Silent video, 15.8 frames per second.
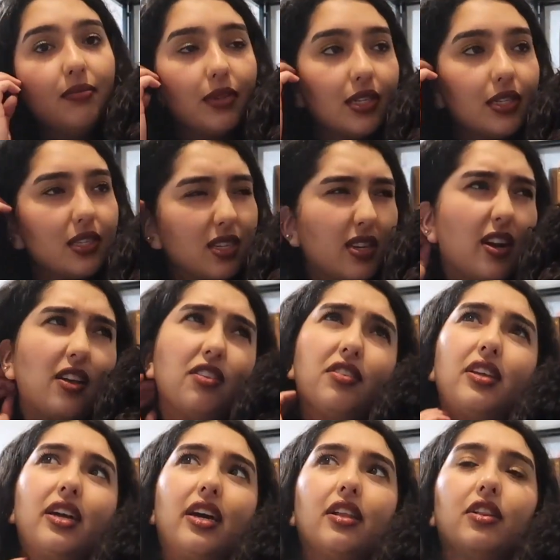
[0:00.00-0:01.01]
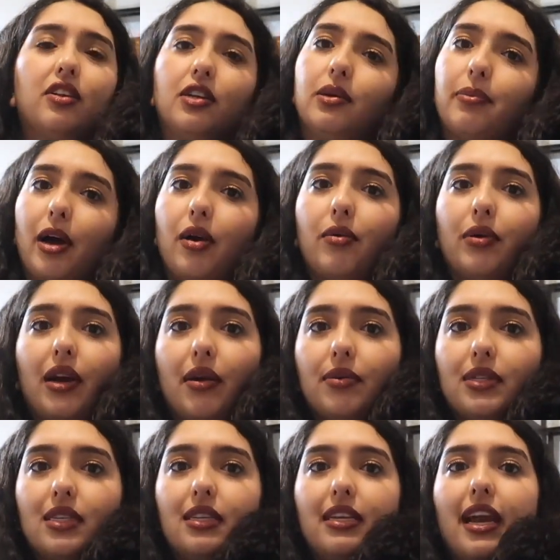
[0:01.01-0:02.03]
This is another thing I learned about when I
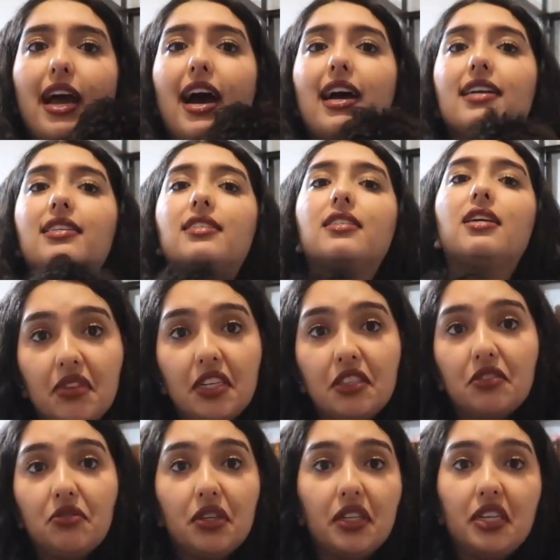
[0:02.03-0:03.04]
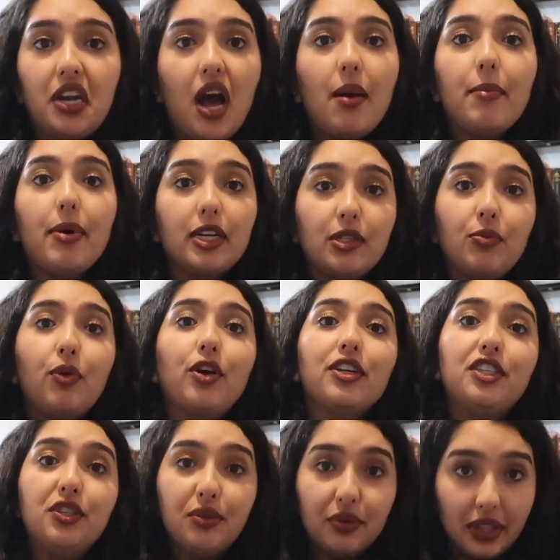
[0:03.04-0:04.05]
was in Yazd. There's really not much more
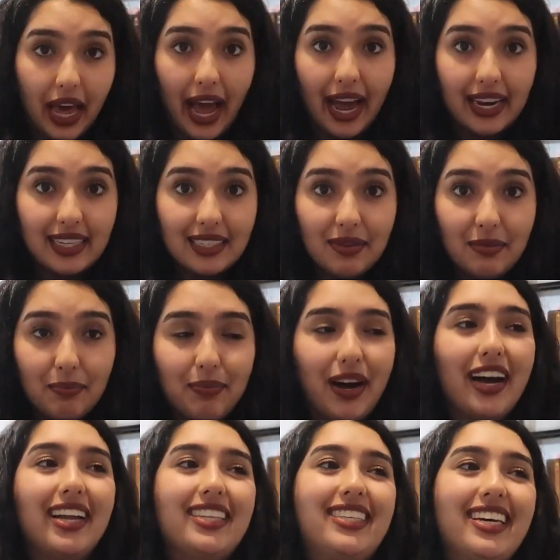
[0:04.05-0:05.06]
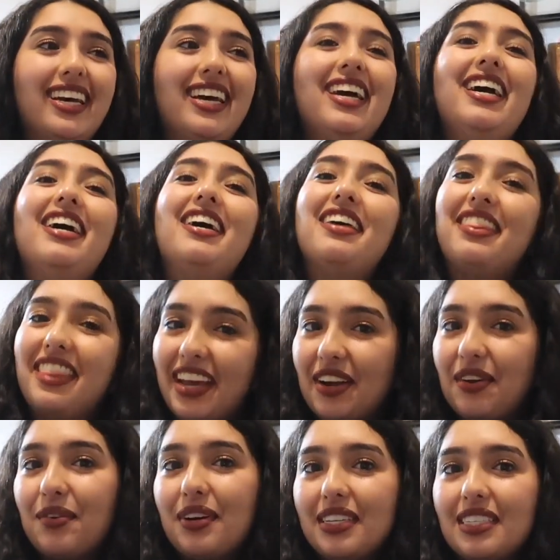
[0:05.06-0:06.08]
to that, but there
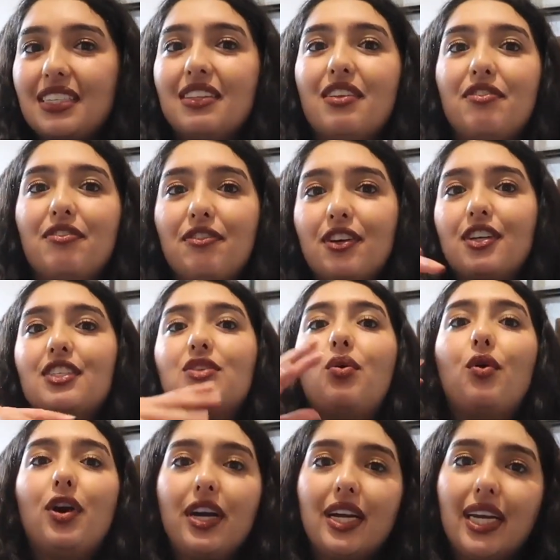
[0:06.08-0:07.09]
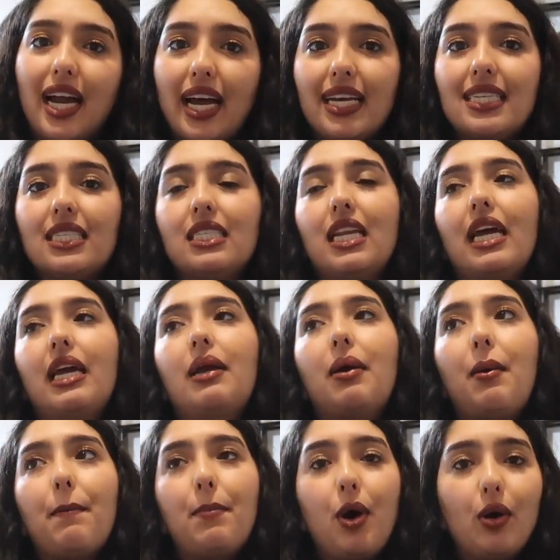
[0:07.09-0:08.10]
was the first organized, like,
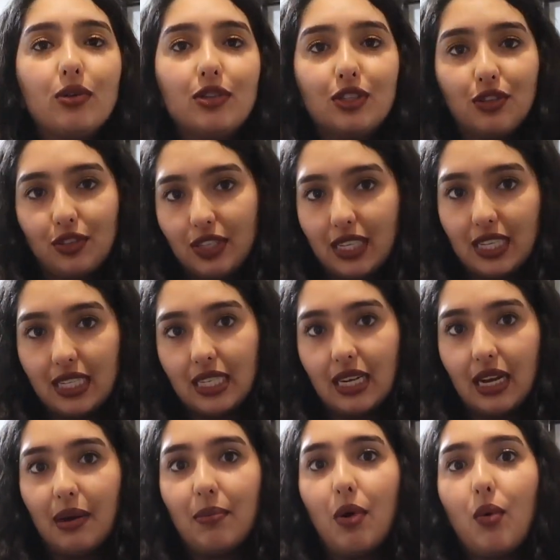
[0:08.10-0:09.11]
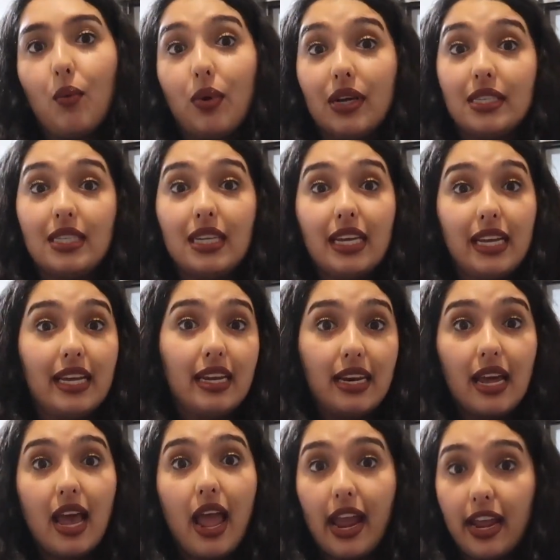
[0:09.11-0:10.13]
postal system was in
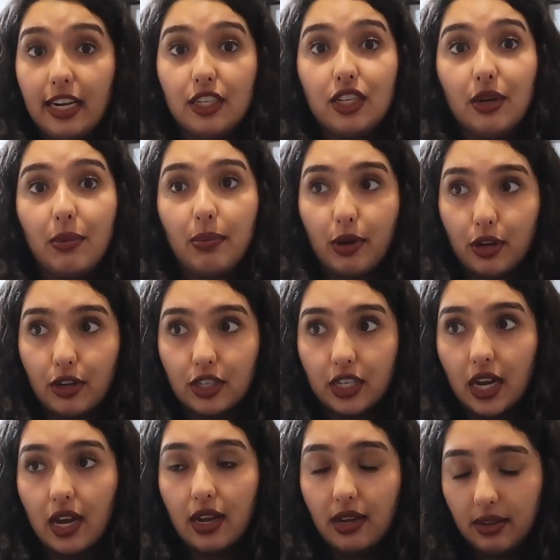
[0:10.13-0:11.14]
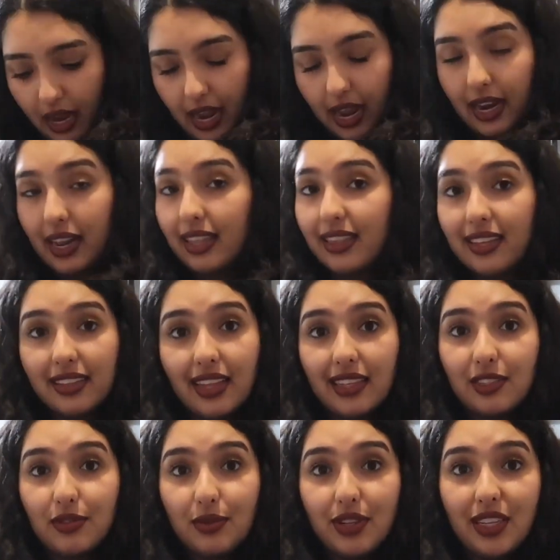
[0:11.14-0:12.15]
ancient Persia, and I think
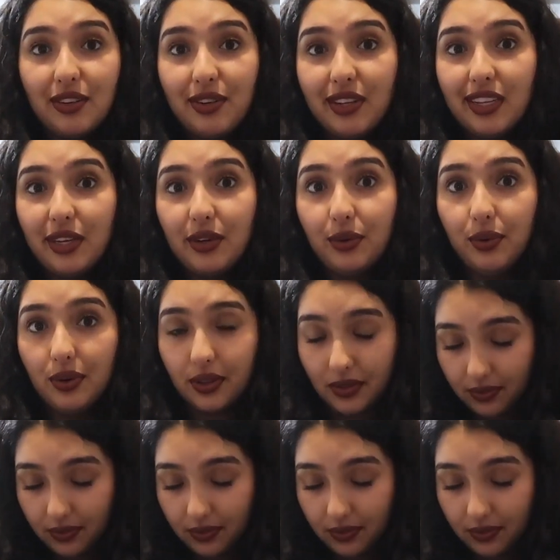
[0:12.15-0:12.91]
that's really, really cool.